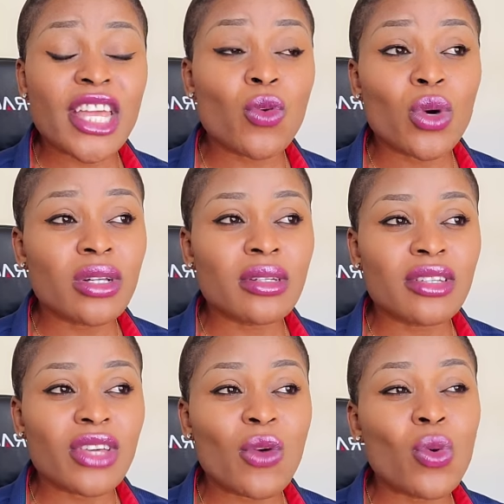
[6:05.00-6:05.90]
it will
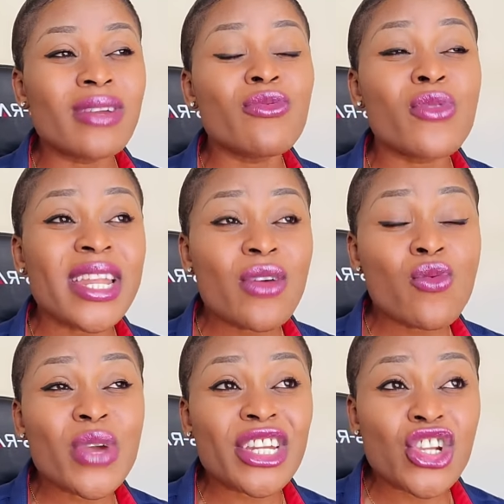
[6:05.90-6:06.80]
it will
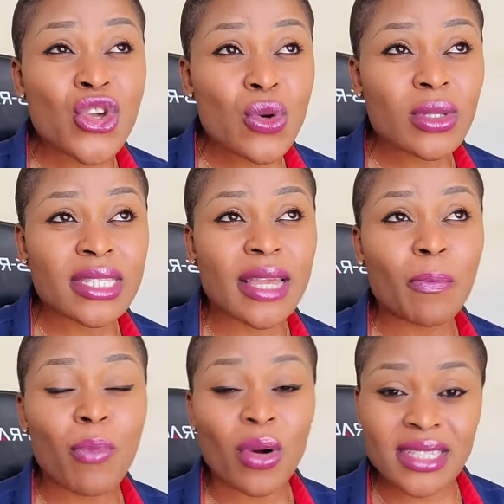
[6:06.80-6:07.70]
really reduce
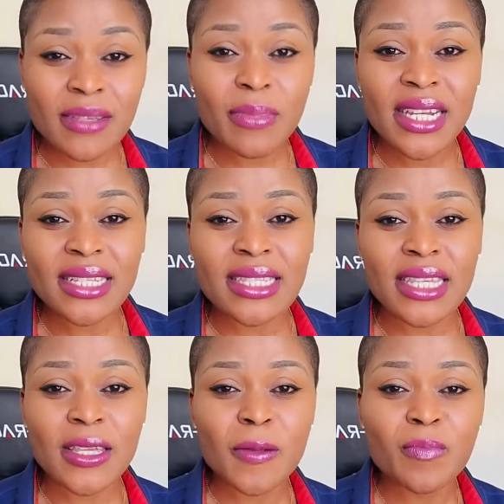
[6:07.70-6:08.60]
the
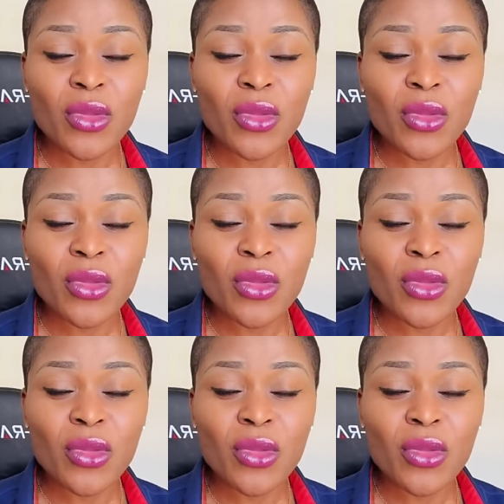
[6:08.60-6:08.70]
possibility